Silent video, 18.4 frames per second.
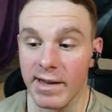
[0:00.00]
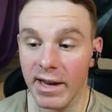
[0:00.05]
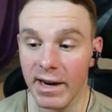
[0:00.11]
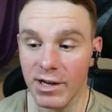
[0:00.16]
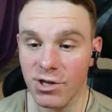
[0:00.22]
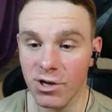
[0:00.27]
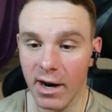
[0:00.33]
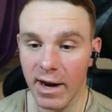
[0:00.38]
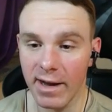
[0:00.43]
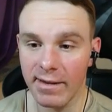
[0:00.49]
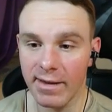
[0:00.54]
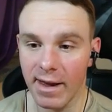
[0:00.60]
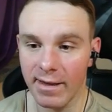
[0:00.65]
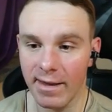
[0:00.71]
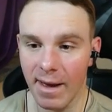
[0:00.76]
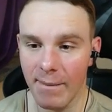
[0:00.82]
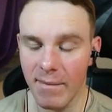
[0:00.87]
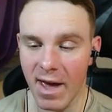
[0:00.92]
try and take
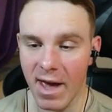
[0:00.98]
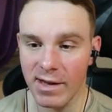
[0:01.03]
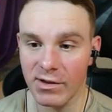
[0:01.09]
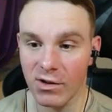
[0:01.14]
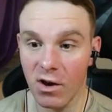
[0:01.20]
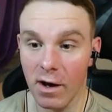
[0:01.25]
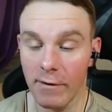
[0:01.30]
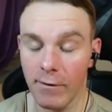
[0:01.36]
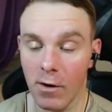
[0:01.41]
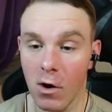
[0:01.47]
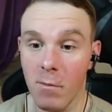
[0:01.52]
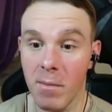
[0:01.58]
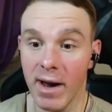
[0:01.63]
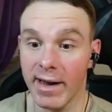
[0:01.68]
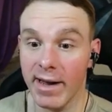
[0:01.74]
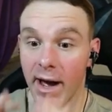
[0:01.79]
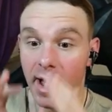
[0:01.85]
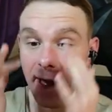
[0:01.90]
that mask off. Oh my
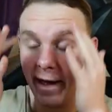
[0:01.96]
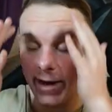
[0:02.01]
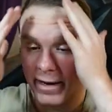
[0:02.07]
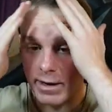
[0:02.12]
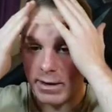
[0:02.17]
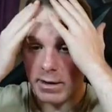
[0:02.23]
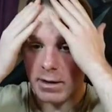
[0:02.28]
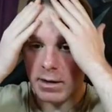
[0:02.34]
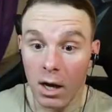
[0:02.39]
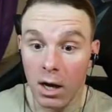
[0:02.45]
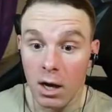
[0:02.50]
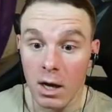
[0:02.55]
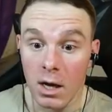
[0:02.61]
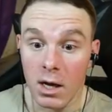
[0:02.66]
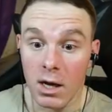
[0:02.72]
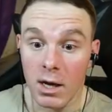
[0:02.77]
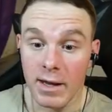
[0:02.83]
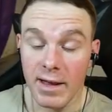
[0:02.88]
god.
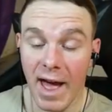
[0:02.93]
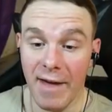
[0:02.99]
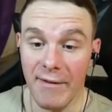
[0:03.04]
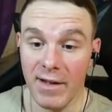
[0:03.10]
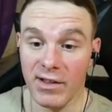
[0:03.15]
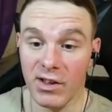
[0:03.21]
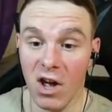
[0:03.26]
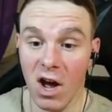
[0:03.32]
Yeah, let's go.